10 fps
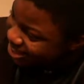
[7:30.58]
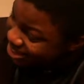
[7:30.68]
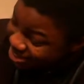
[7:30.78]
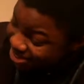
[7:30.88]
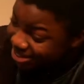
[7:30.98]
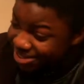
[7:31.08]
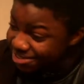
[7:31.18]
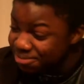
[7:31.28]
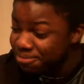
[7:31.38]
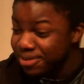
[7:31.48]

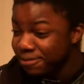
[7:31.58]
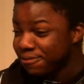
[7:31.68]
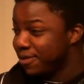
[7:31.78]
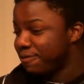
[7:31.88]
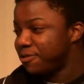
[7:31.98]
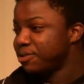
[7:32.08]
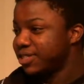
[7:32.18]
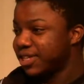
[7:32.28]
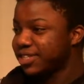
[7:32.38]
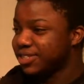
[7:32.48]
if you
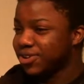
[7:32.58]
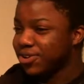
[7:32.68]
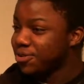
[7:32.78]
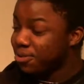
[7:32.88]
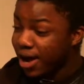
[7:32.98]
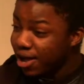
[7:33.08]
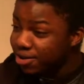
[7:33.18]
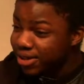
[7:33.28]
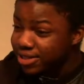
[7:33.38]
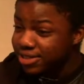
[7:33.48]
say so. Wow,
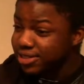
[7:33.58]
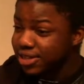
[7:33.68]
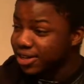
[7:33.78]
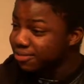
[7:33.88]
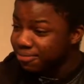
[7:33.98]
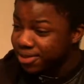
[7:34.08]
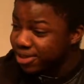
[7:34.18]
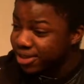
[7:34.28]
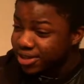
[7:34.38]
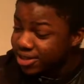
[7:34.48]
that's sugoi
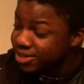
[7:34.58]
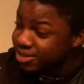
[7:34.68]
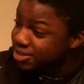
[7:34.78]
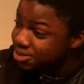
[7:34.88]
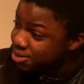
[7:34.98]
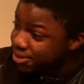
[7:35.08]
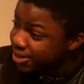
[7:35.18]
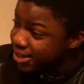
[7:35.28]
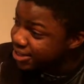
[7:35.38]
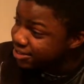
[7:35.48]

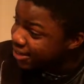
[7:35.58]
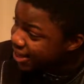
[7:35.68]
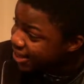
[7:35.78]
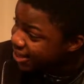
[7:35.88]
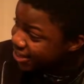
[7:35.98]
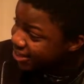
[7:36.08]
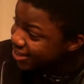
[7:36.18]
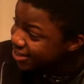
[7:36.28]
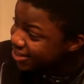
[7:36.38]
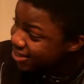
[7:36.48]
desu ne.
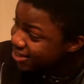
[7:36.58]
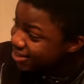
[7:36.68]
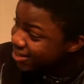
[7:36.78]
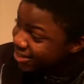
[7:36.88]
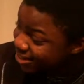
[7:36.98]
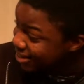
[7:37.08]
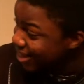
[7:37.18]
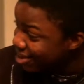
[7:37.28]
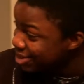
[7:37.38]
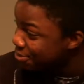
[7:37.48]

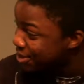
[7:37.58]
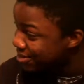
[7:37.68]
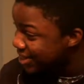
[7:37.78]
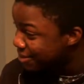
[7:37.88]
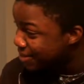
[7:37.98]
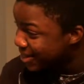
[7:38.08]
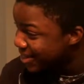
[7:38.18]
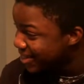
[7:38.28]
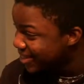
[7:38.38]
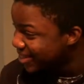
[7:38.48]
That was a bit of
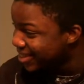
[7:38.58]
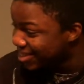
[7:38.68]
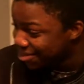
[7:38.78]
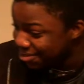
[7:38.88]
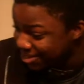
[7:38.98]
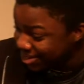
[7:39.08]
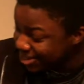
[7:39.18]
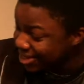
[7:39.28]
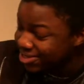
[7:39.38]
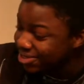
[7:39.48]
Japanese, you know, because
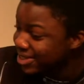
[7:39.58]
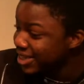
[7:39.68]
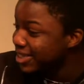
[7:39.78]
that song's in